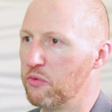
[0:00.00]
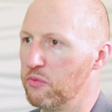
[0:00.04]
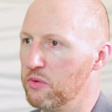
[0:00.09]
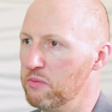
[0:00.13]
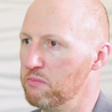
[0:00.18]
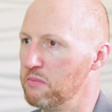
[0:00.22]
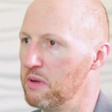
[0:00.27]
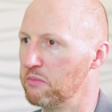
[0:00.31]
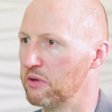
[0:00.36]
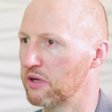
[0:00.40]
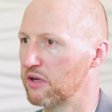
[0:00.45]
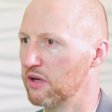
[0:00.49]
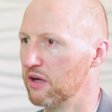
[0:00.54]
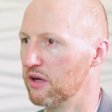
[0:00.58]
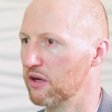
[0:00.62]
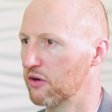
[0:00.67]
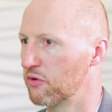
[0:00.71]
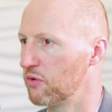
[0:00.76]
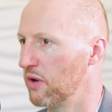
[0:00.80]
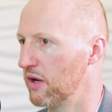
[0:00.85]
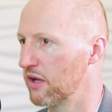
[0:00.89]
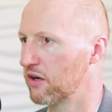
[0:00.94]
mimic a
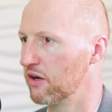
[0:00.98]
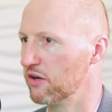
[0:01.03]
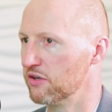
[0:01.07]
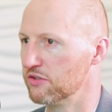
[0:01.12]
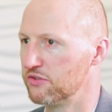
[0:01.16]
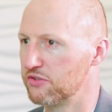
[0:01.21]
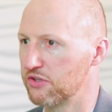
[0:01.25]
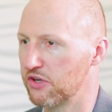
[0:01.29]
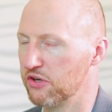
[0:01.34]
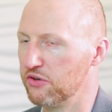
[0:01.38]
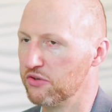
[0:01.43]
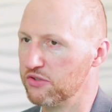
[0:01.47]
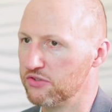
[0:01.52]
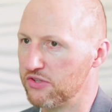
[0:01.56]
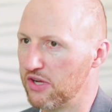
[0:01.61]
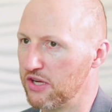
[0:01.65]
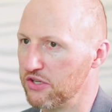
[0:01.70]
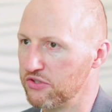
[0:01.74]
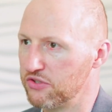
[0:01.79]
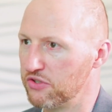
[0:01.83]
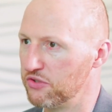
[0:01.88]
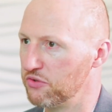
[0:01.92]
credit card
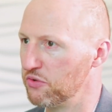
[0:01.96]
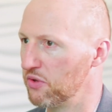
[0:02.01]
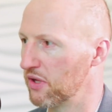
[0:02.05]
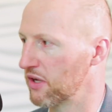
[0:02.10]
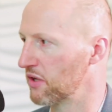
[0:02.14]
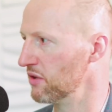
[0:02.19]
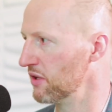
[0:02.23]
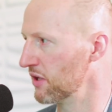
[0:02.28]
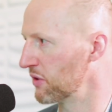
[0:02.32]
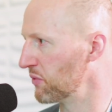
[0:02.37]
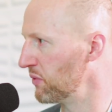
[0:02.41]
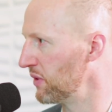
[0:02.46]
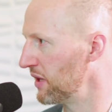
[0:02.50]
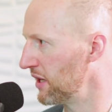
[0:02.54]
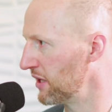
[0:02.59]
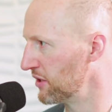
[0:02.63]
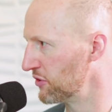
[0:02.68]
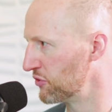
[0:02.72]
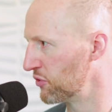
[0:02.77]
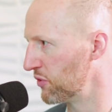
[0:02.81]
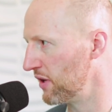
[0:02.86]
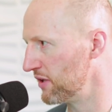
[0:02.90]
securitization, do like a
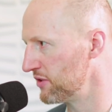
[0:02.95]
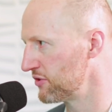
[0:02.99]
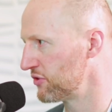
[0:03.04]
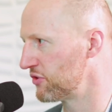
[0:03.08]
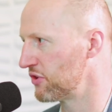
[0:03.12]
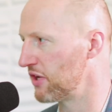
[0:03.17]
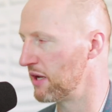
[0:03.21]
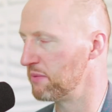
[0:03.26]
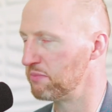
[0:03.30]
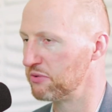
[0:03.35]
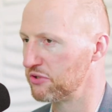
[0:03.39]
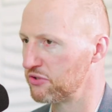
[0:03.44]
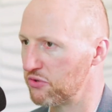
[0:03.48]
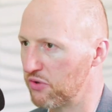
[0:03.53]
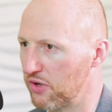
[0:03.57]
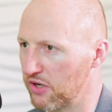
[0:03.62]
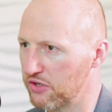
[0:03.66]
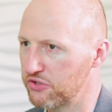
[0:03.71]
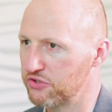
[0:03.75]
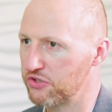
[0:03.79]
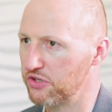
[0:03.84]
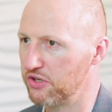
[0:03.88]
liquidating trust type of
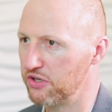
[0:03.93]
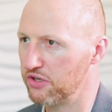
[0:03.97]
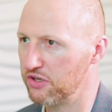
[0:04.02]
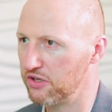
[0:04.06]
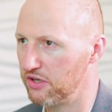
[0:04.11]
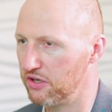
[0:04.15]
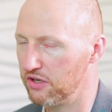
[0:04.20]
structure?